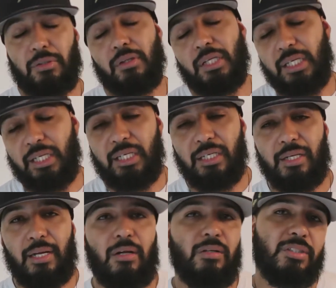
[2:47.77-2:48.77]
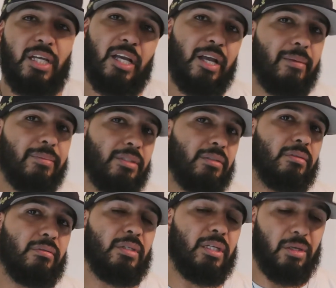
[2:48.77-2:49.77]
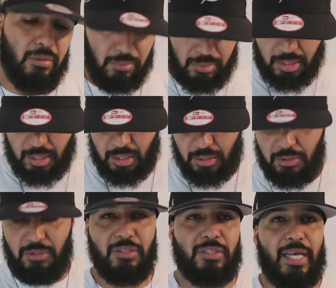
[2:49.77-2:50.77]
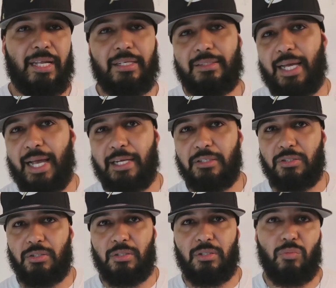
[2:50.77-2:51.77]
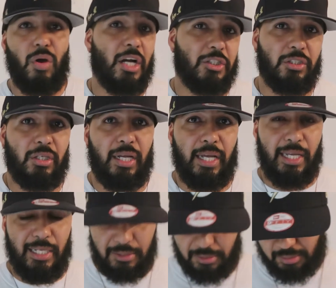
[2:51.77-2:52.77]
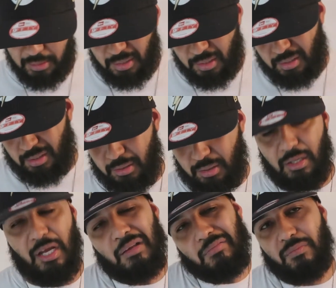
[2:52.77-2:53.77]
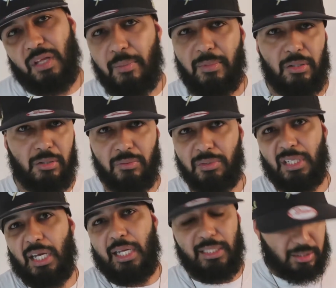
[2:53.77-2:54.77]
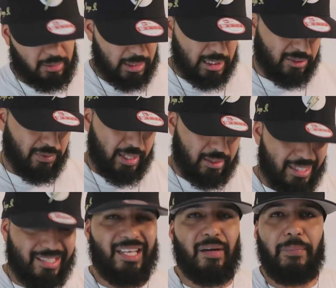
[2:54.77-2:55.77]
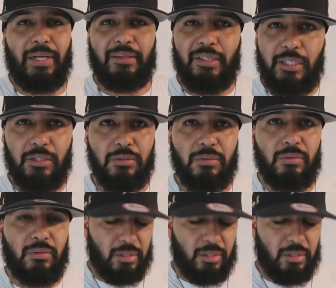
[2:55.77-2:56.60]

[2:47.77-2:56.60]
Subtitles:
are clean at all times, and, you know, using sanitizer, washing your hands, you know, I'm all good with that. That's fine. That's not a big deal.